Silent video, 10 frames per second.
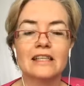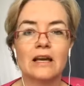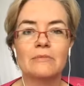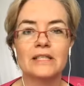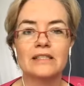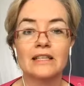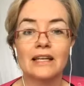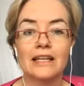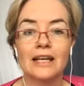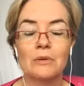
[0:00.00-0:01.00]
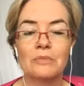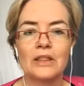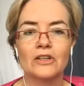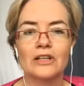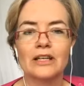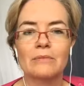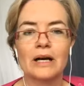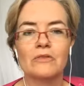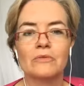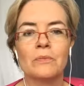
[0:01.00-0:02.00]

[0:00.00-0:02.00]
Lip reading: I've been studying up and learning about